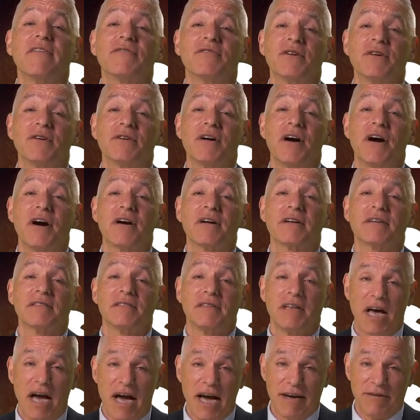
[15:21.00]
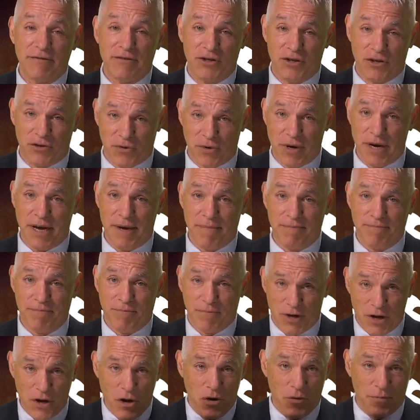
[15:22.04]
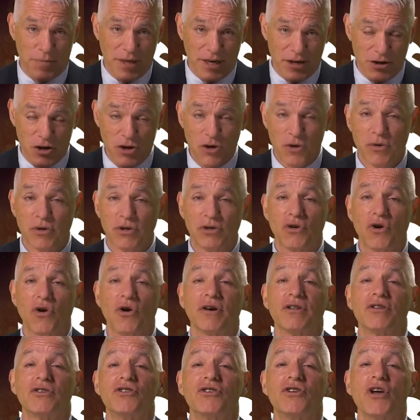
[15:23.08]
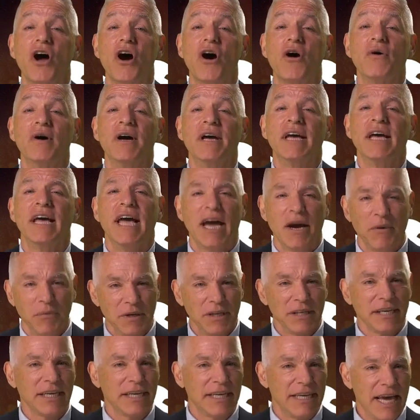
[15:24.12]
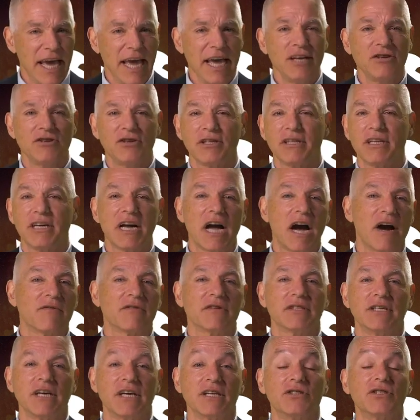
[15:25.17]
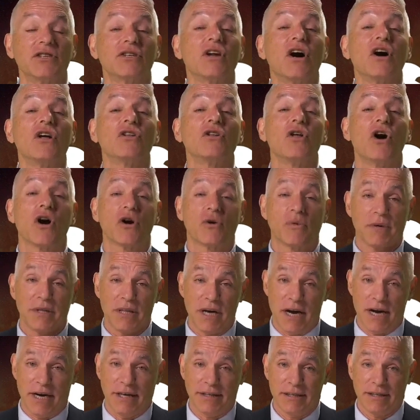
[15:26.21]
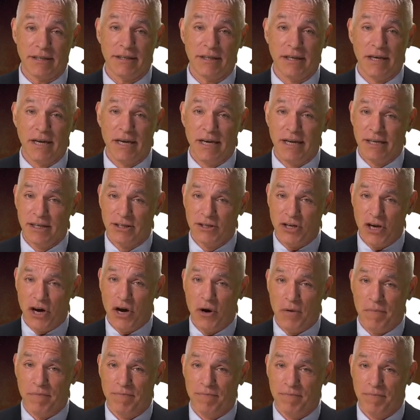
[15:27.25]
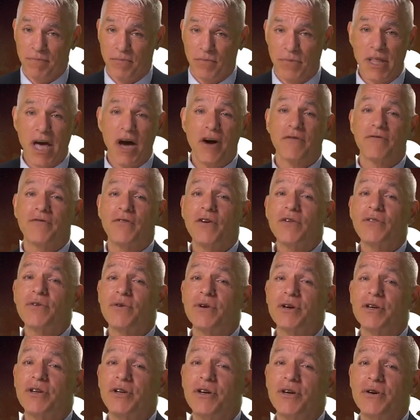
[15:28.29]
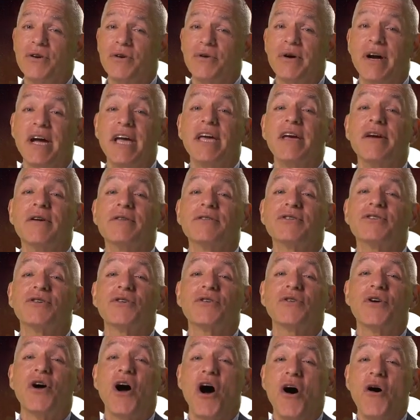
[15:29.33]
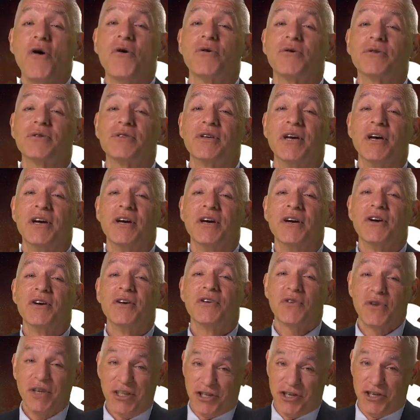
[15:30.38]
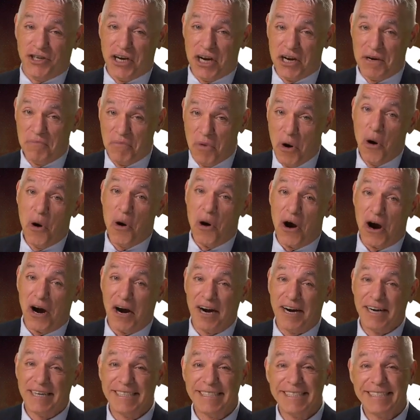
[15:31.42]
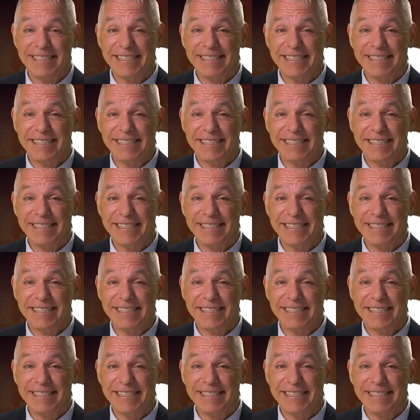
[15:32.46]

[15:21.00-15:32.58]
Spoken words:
After Dark live stream. We hope that you enjoy the show and will engage in the conversation along with us. So, without further ado, here's your host, Christian Moore.